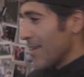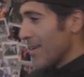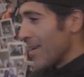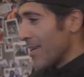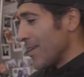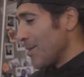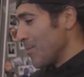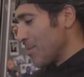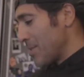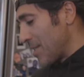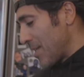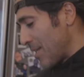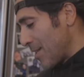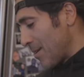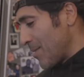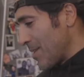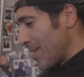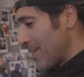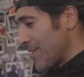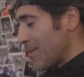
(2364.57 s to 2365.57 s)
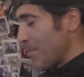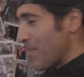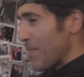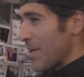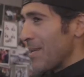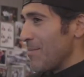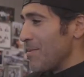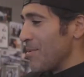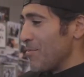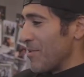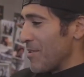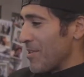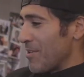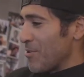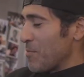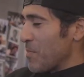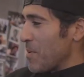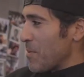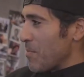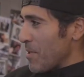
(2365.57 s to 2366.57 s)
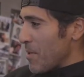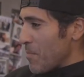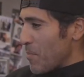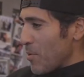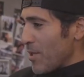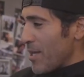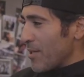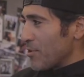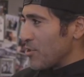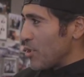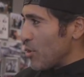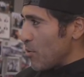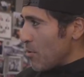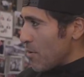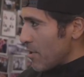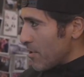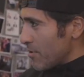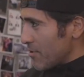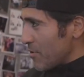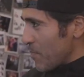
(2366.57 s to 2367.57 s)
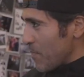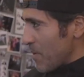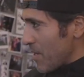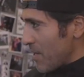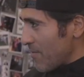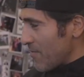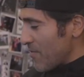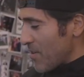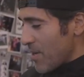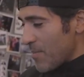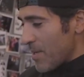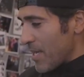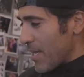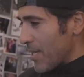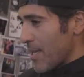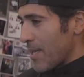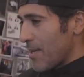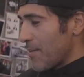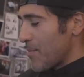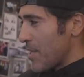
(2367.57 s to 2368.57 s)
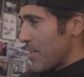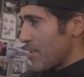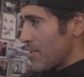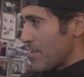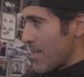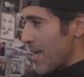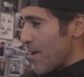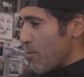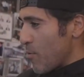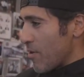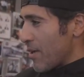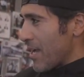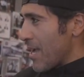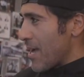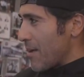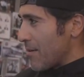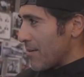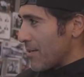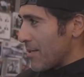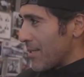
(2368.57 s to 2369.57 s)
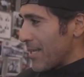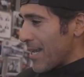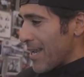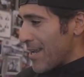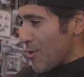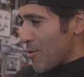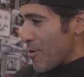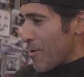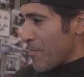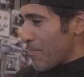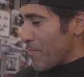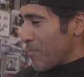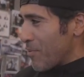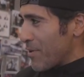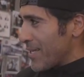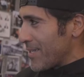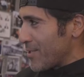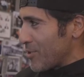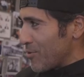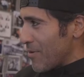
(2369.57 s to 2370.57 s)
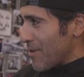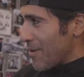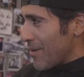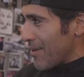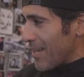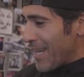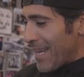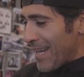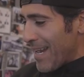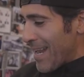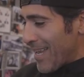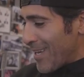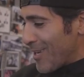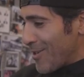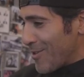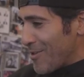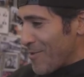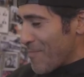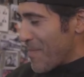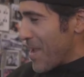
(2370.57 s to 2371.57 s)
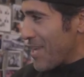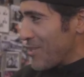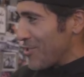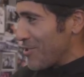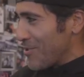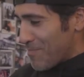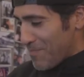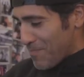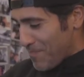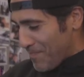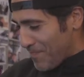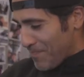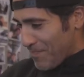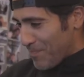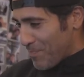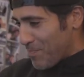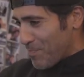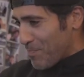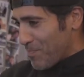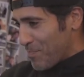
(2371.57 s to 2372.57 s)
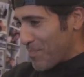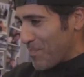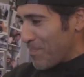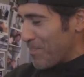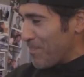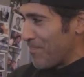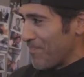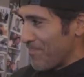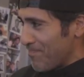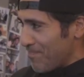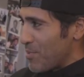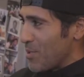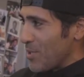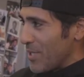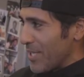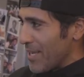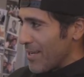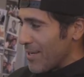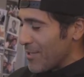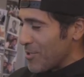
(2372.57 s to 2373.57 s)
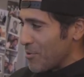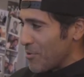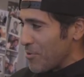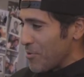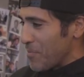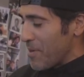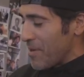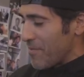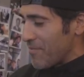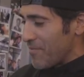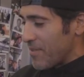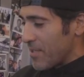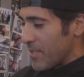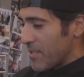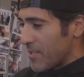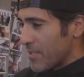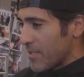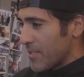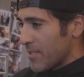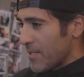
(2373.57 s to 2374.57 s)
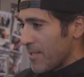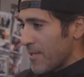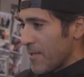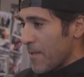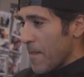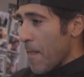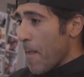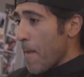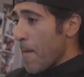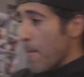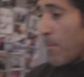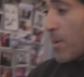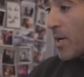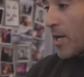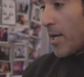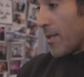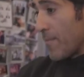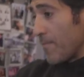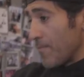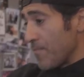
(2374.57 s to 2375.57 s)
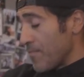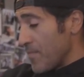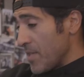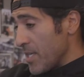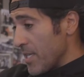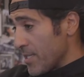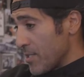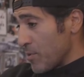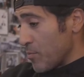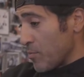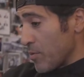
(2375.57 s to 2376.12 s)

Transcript: and he was telling me that's a baby one there's people that pull out 200 pound i'm like i can't imagine i work out and i know i'm pretty strong and i couldn't imagine pulling out a 200 pound fish wow but this